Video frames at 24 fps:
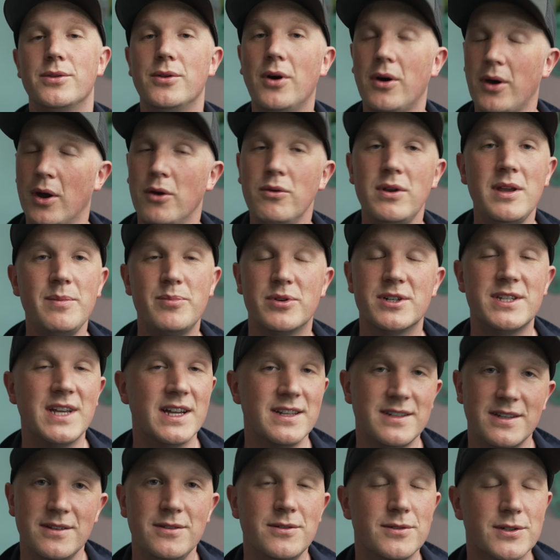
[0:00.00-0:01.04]
Not only
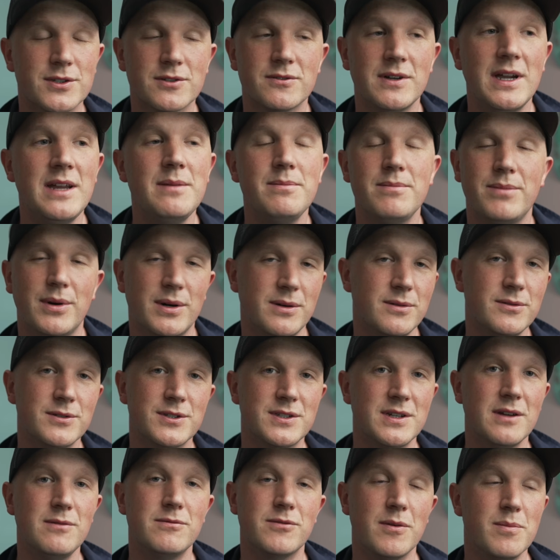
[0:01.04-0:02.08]
protecting your screen, but
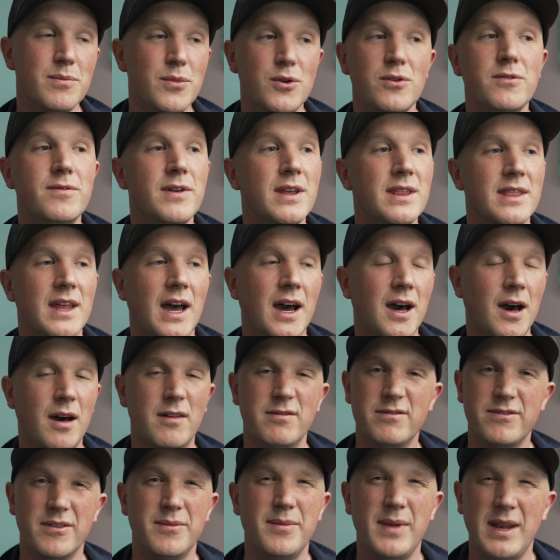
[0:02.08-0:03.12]
also removing that
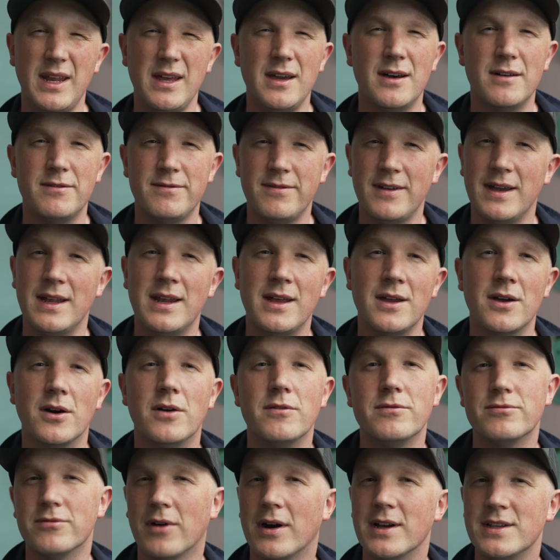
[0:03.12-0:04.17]
unfamiliar feeling
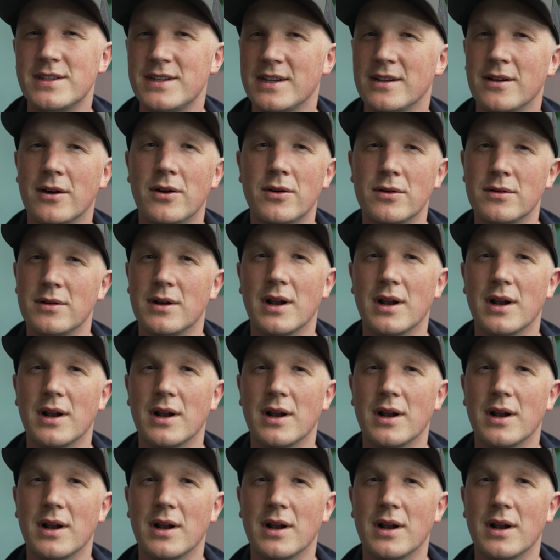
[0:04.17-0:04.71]
of writing on